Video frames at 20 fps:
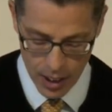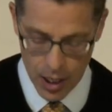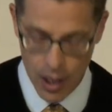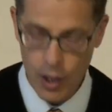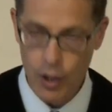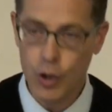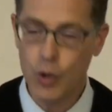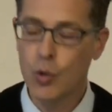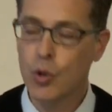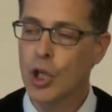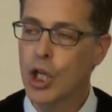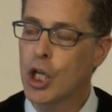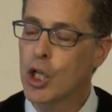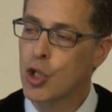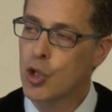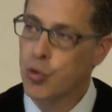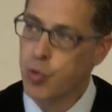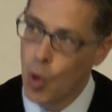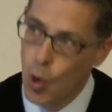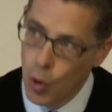Are you
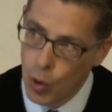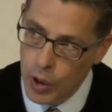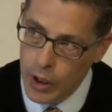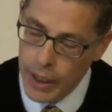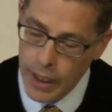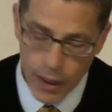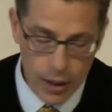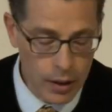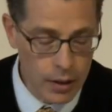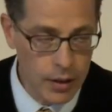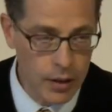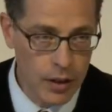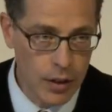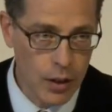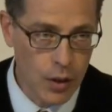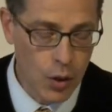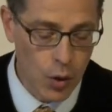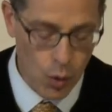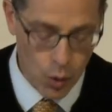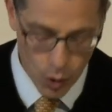controlling
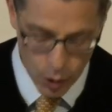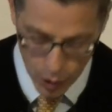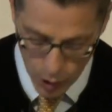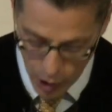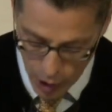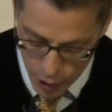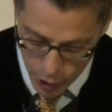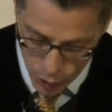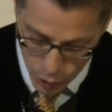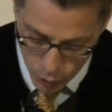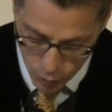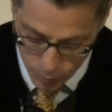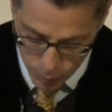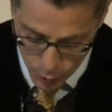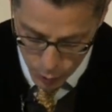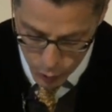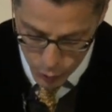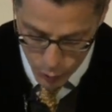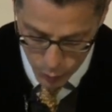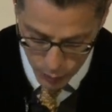or are you
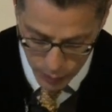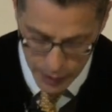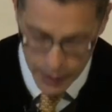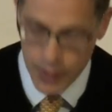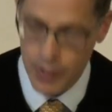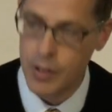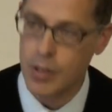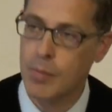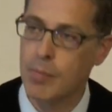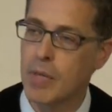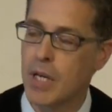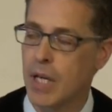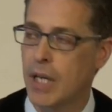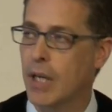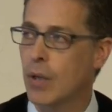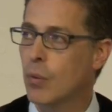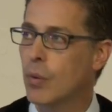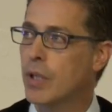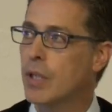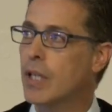mutually
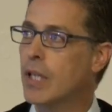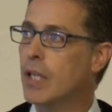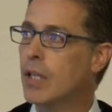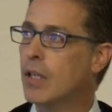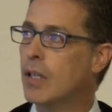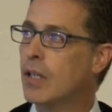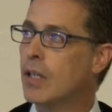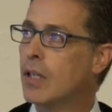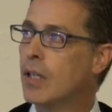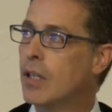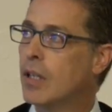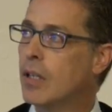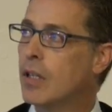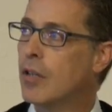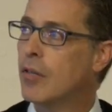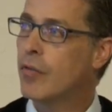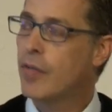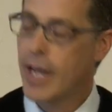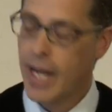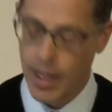submitting within
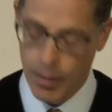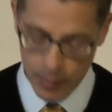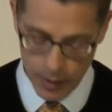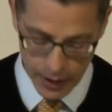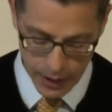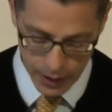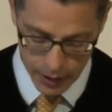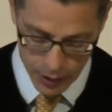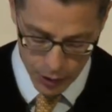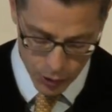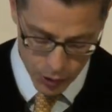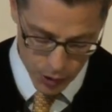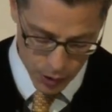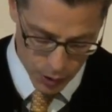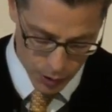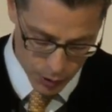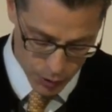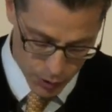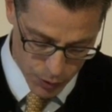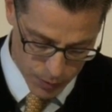the family and in the
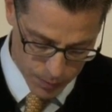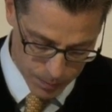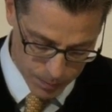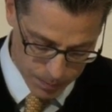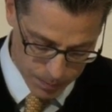church?